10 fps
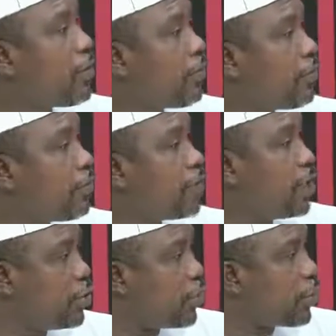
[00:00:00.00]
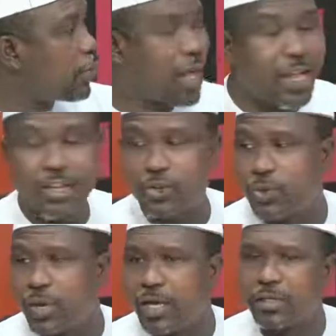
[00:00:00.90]
the youth and the students
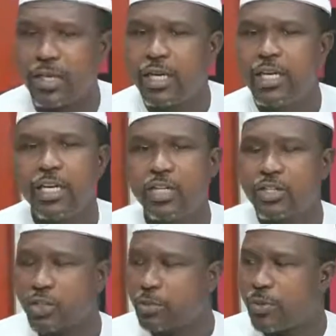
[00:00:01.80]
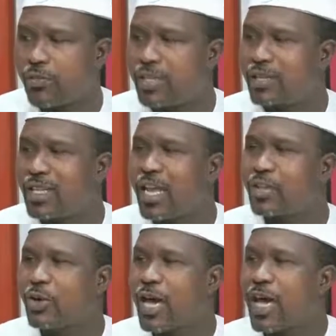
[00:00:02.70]
in some of the intellectual
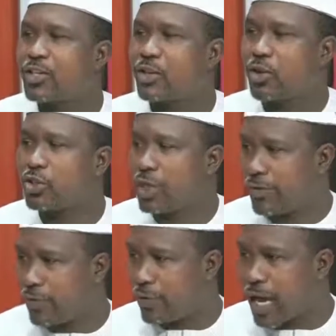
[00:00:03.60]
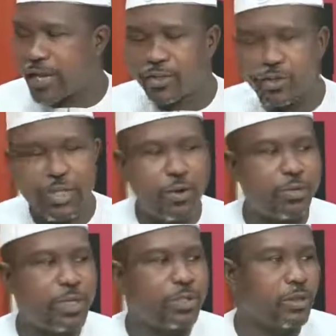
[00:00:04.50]
excursion, if you like. So there will be
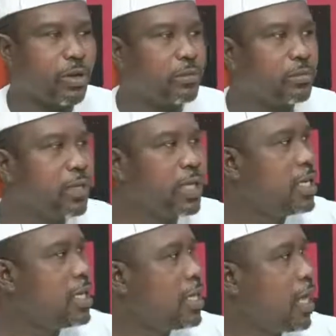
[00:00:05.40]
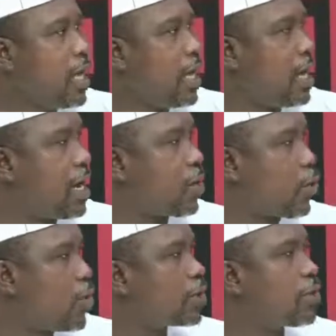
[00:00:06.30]
some quiz
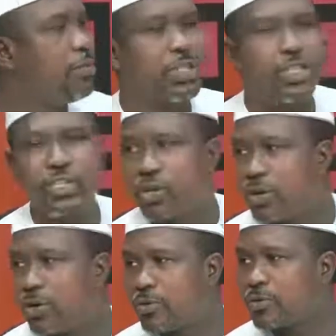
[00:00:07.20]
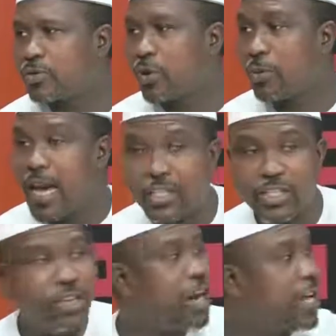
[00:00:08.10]
competition, some essay
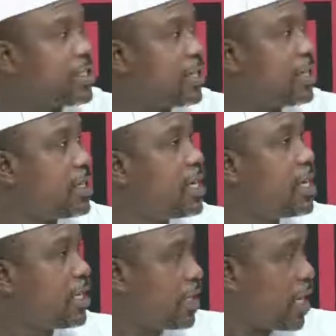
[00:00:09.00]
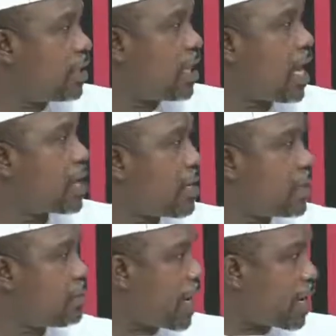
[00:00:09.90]
writing down the line, grade by
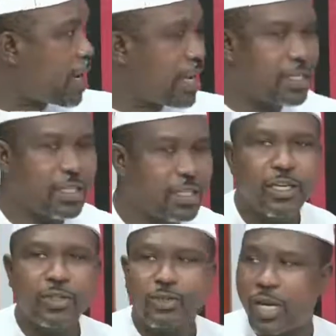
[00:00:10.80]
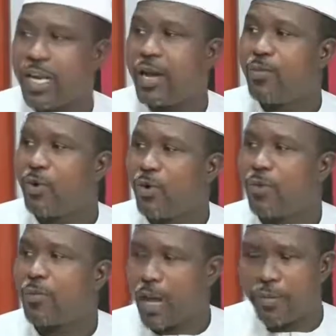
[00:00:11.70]
grade, to let them know. I
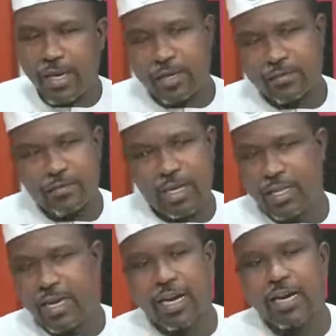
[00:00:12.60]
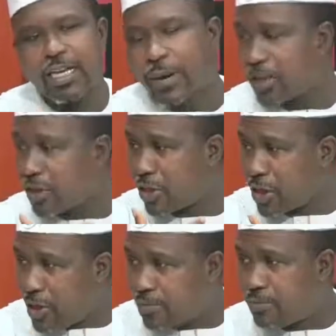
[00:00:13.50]
mean, they can write about the theme
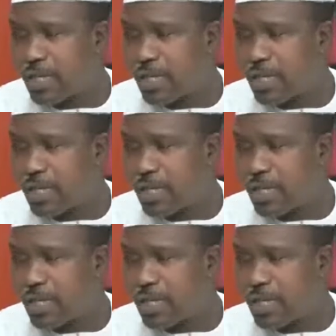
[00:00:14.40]
that